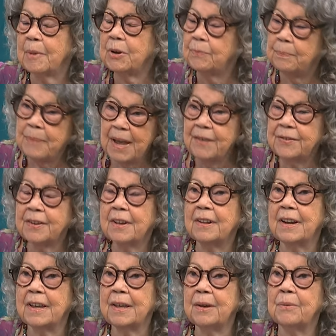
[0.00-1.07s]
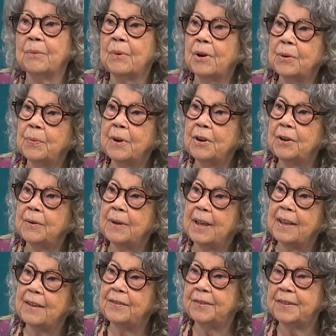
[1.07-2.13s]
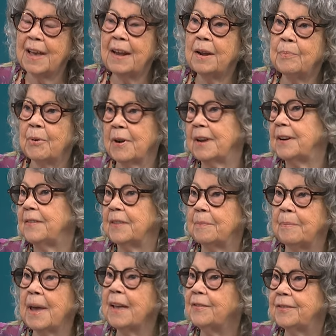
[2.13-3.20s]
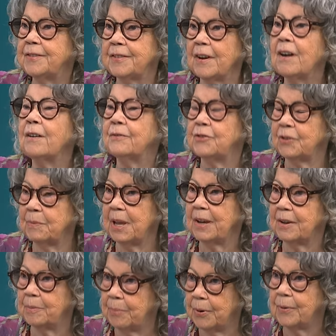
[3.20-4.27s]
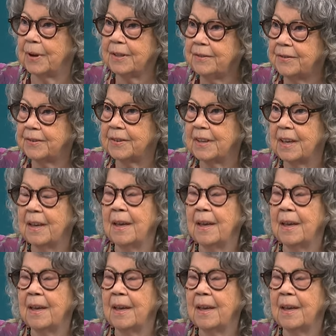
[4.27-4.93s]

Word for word: But basically, what we're doing is celebrating the best of Jamaican poets.